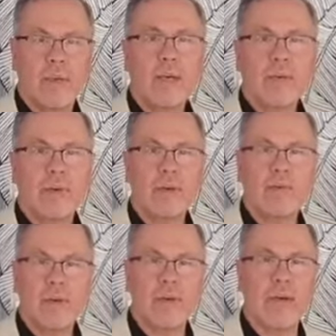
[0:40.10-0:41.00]
Being part
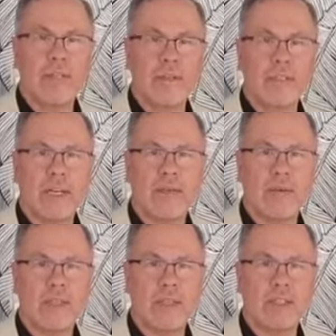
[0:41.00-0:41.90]
of Lew Geffen
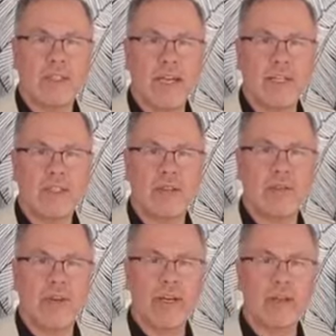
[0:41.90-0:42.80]
Sotheby
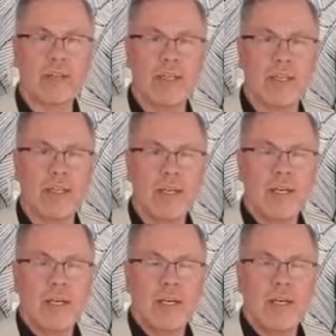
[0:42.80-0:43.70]
International Realty
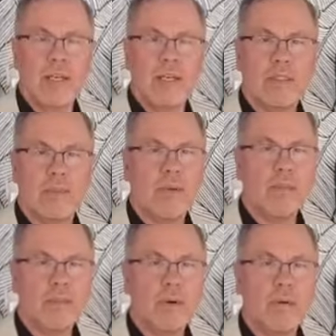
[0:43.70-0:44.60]
is
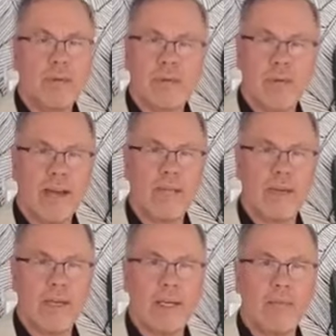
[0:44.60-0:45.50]
being part of a
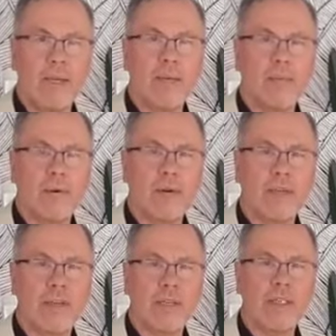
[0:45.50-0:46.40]
family and being part
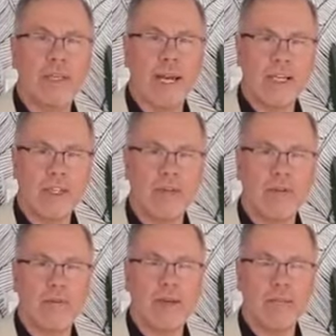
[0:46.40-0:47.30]
of an
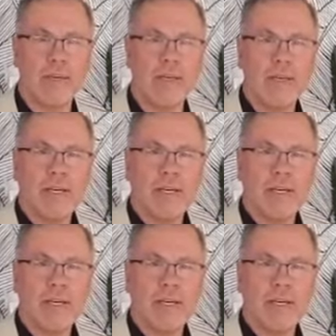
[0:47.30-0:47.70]
international family.